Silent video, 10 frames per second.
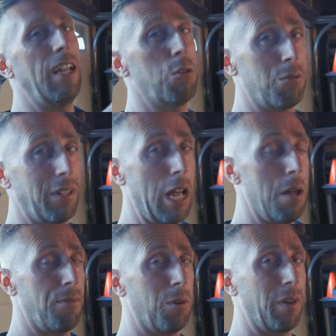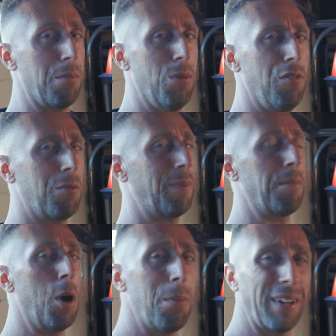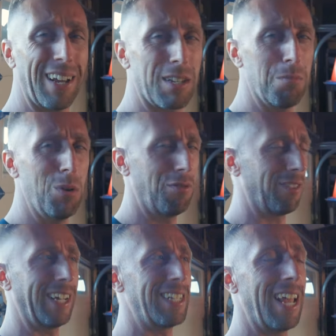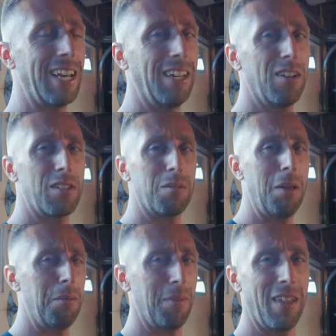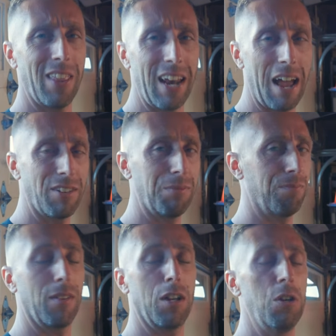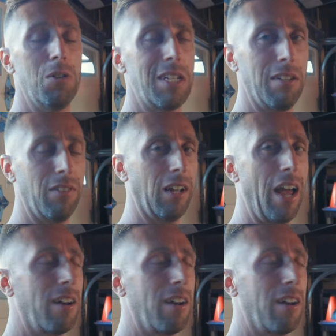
it was really helpful when I moved, but I'm hoping not to move for like 10 years and maybe by then have a, a, new TV, I